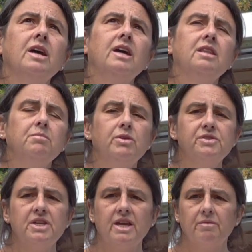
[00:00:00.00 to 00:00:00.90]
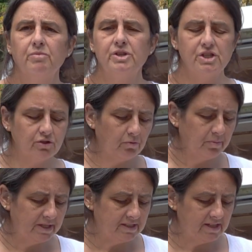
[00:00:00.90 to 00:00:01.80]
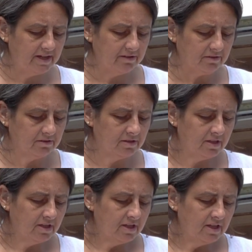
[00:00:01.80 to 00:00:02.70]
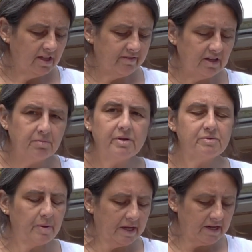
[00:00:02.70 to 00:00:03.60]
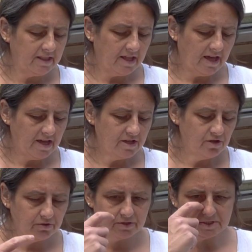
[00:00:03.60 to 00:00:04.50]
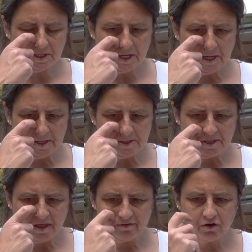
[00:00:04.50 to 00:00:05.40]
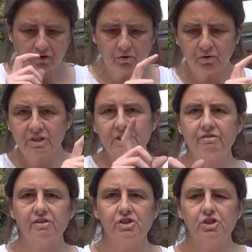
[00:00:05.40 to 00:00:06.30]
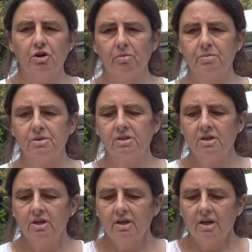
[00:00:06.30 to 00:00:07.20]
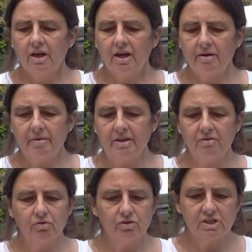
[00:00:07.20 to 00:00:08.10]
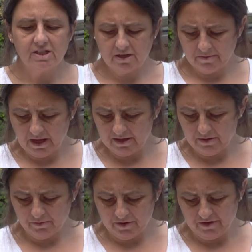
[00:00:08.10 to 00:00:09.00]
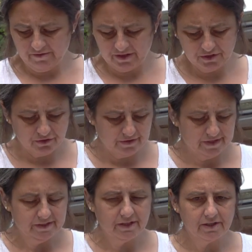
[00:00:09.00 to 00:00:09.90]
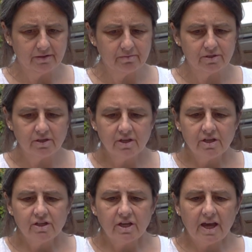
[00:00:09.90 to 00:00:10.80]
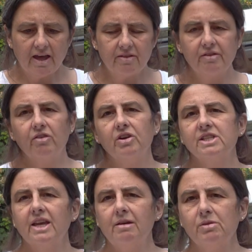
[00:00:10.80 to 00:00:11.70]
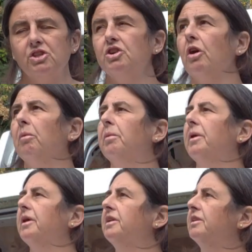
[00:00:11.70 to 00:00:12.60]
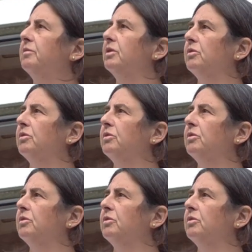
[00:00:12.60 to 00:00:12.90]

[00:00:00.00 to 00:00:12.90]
at the museum, which is called Bliss Hill, if anybody's been in there, you'll see that they've got all the different shops, and they're all set up how they were in the Victorian times. They've got a chemist shop and with